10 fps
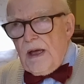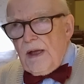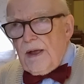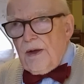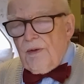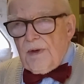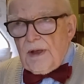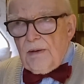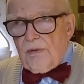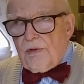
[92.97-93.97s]
And I don't
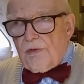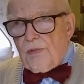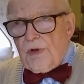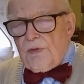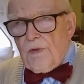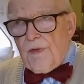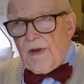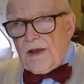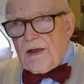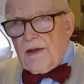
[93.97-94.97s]
think it was just wishful
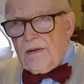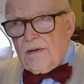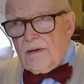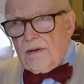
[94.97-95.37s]
thinking.